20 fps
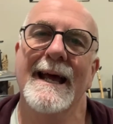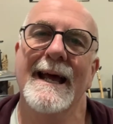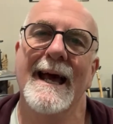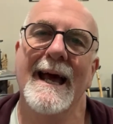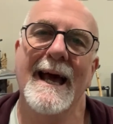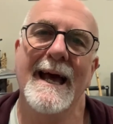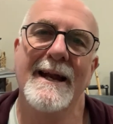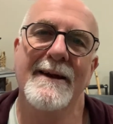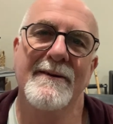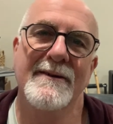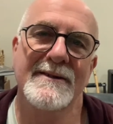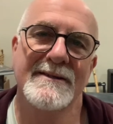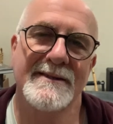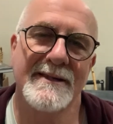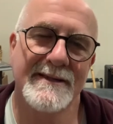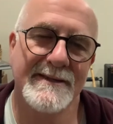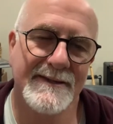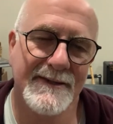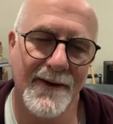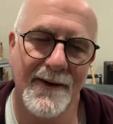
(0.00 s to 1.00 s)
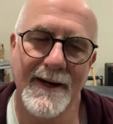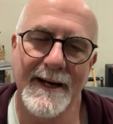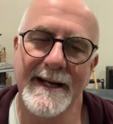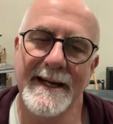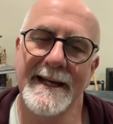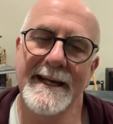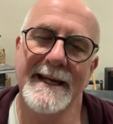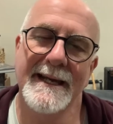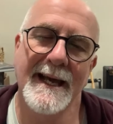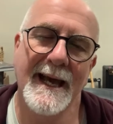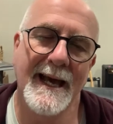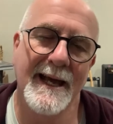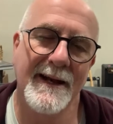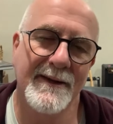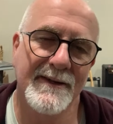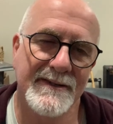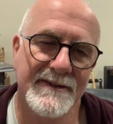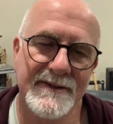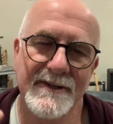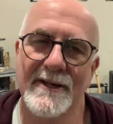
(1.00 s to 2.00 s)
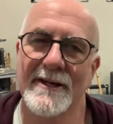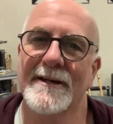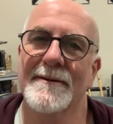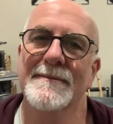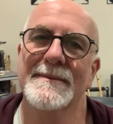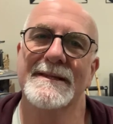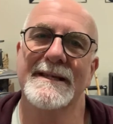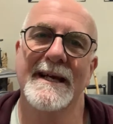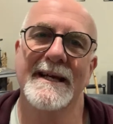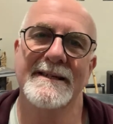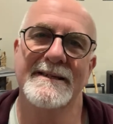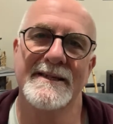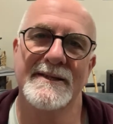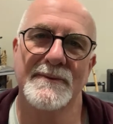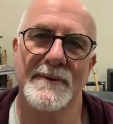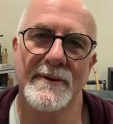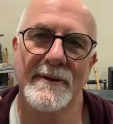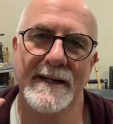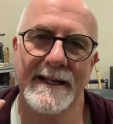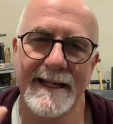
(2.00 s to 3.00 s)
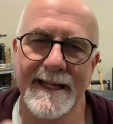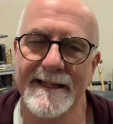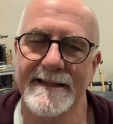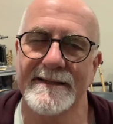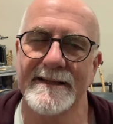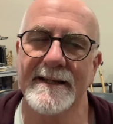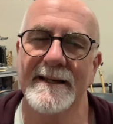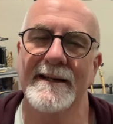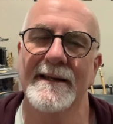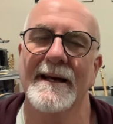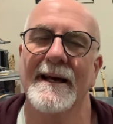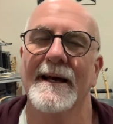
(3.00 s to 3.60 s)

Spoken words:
and society and her circumstances were against her.